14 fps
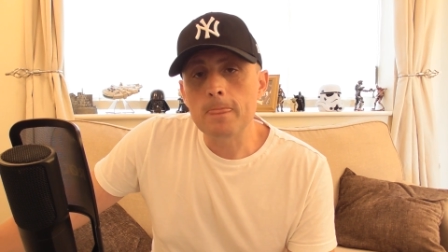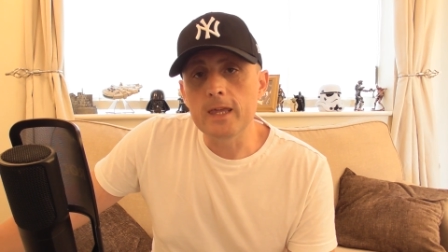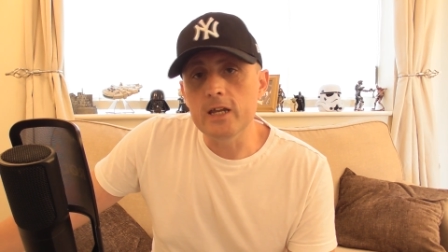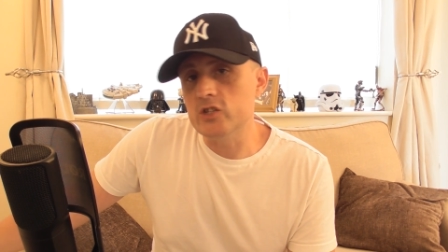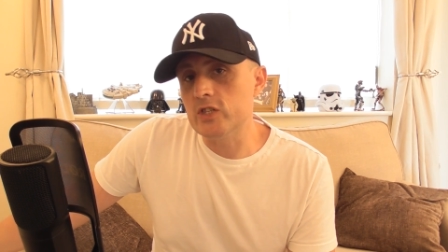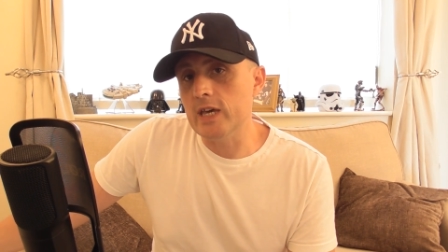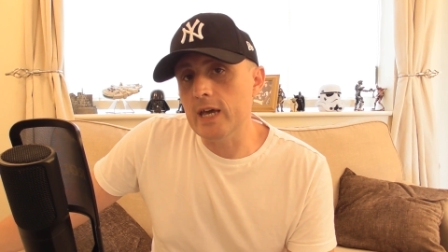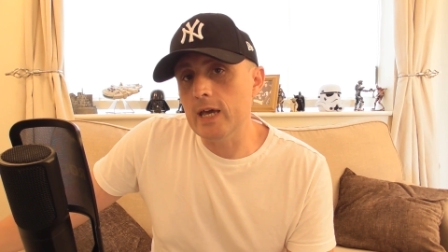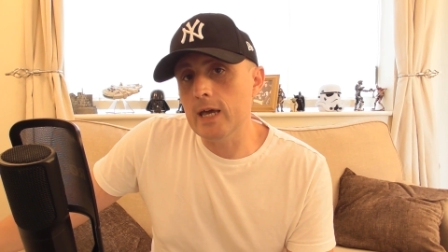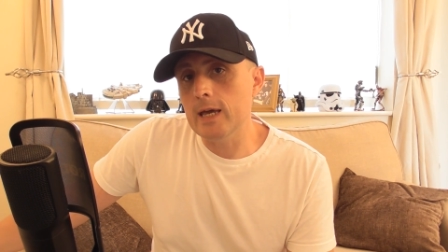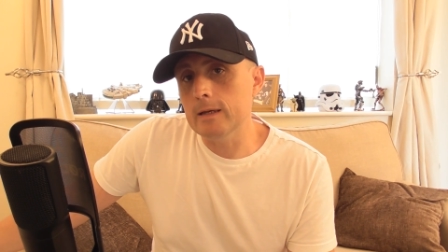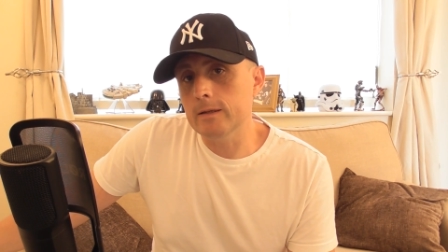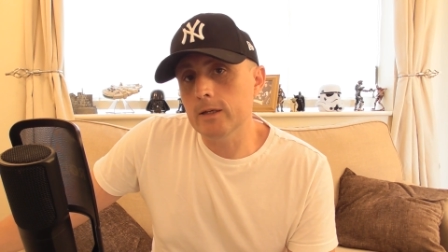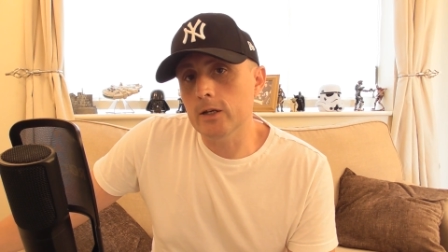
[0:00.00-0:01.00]
is
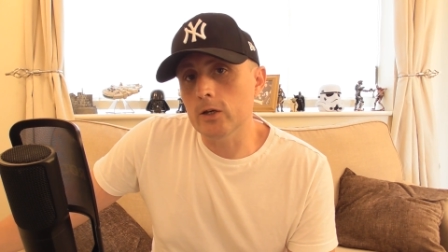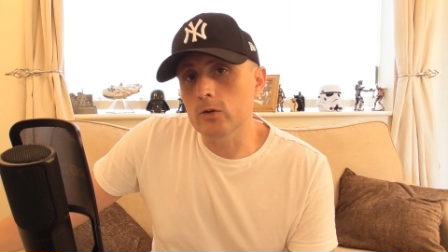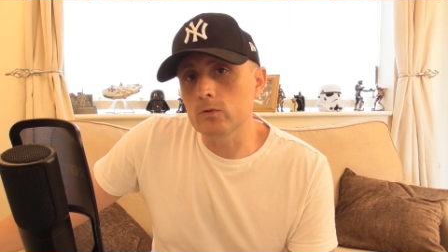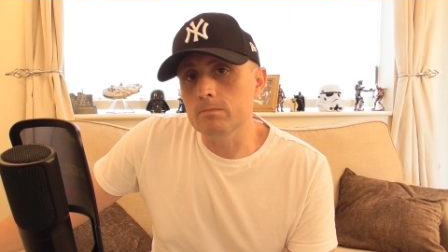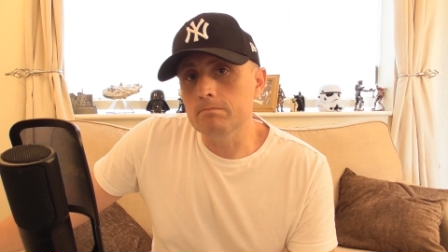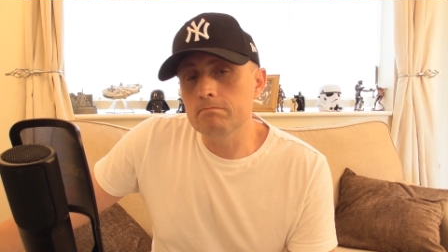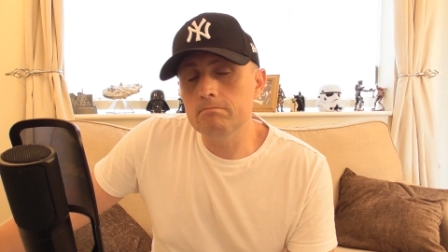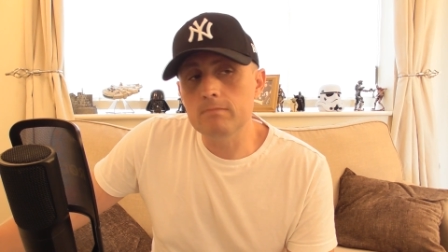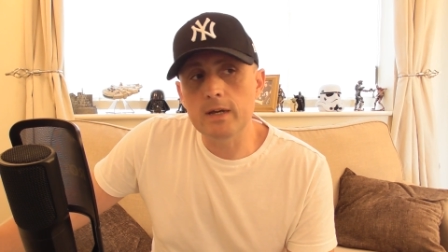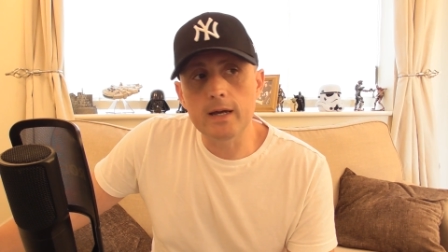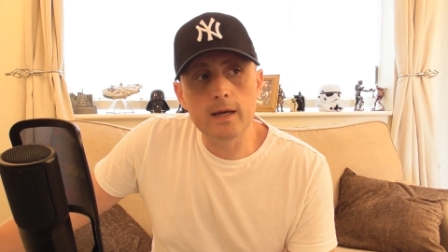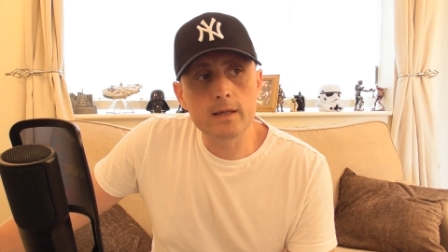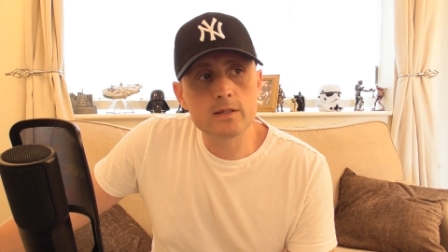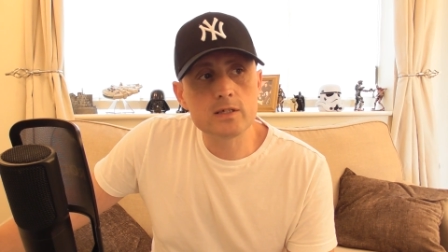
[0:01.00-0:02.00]
there, you know,
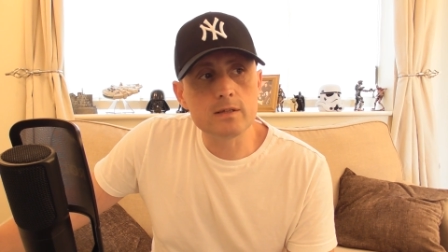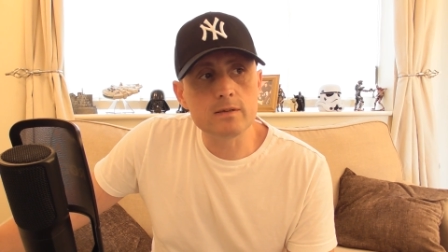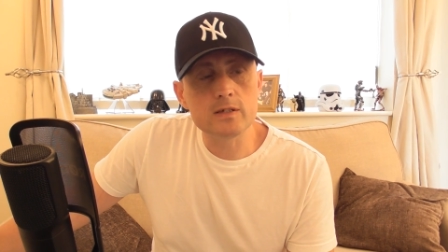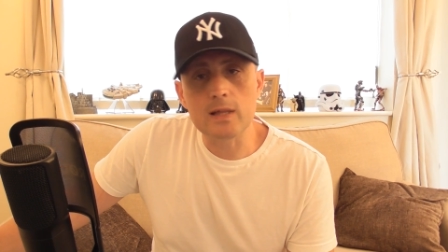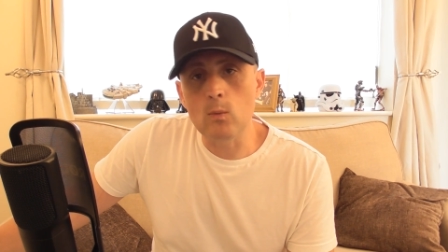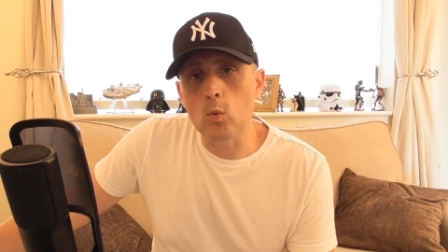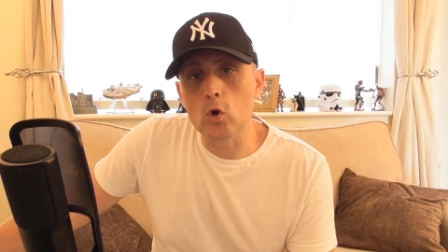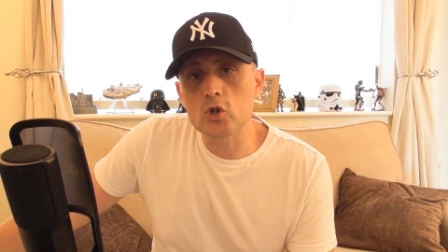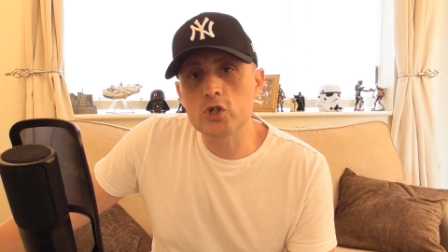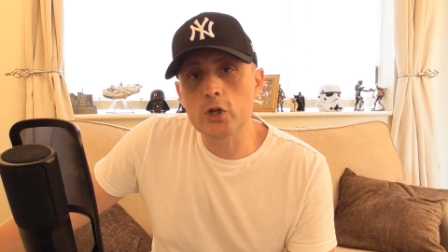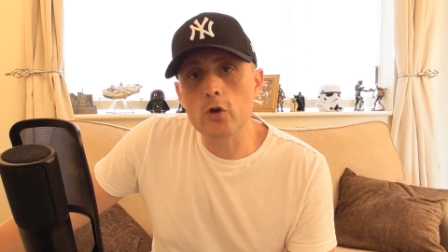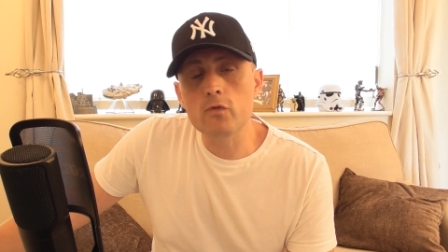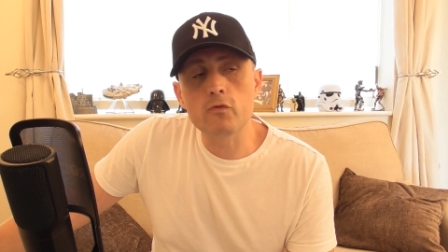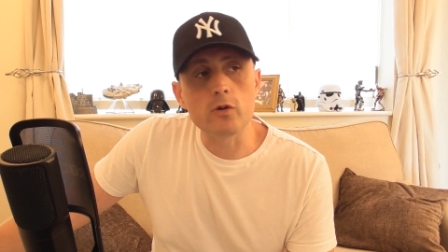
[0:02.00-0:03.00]
they're watching
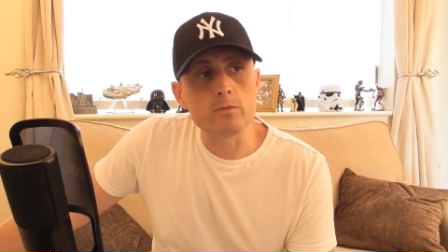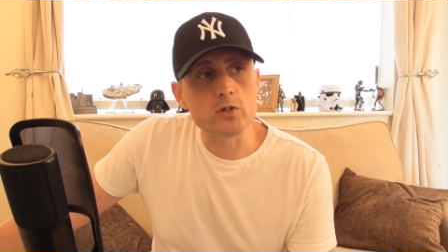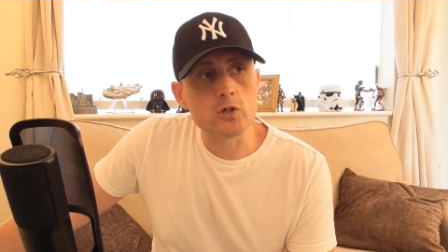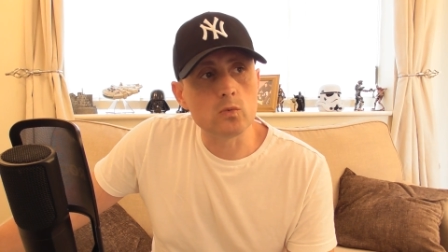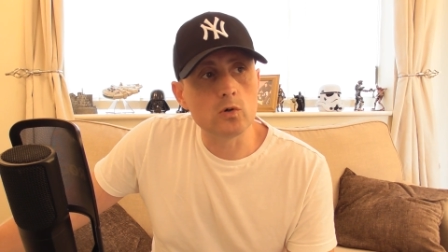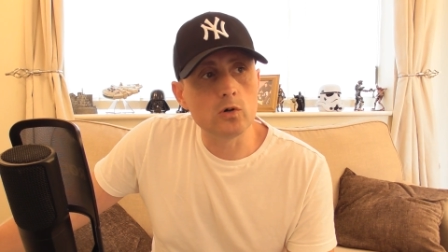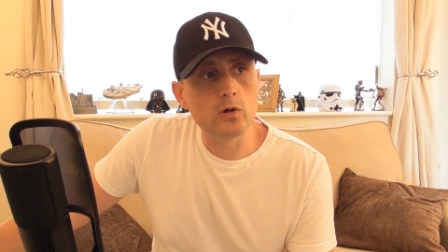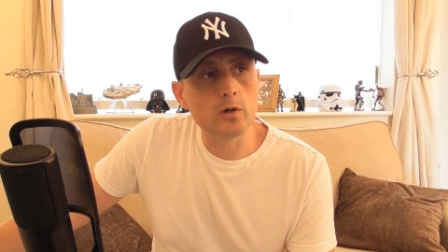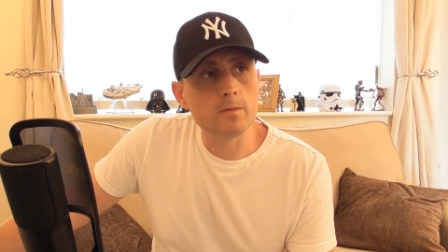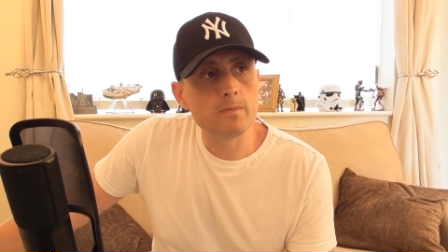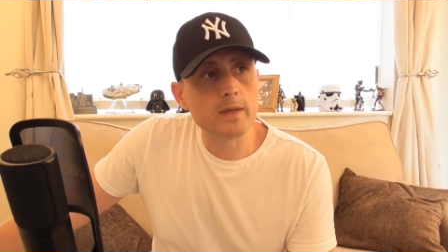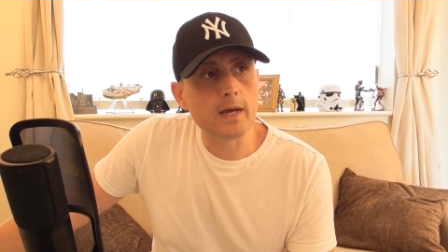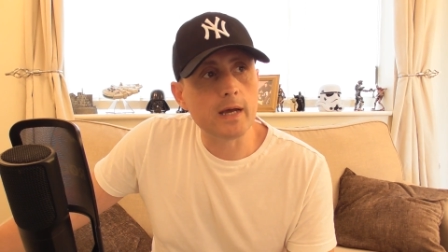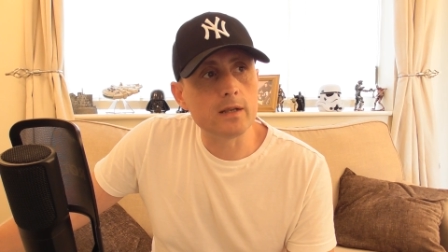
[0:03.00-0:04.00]
over him, as it were.
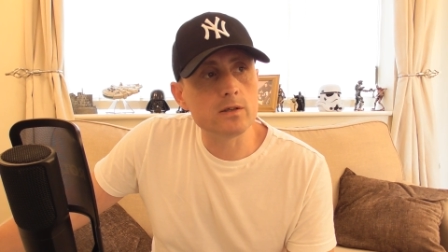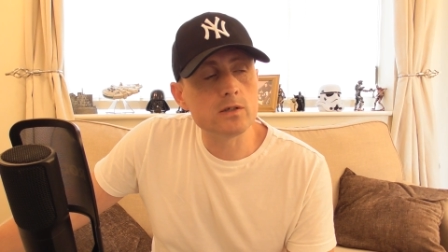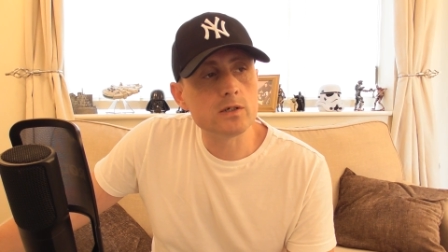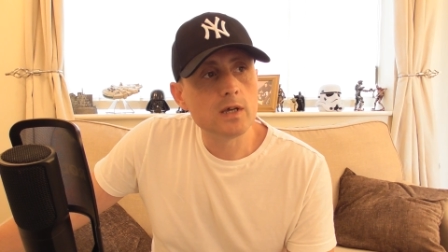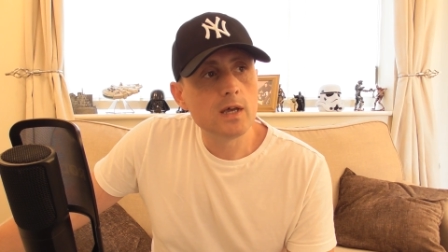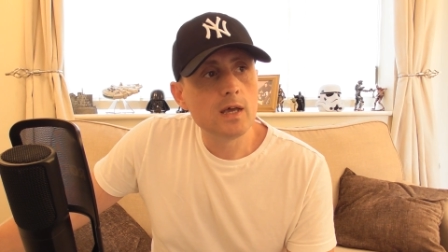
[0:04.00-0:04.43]
And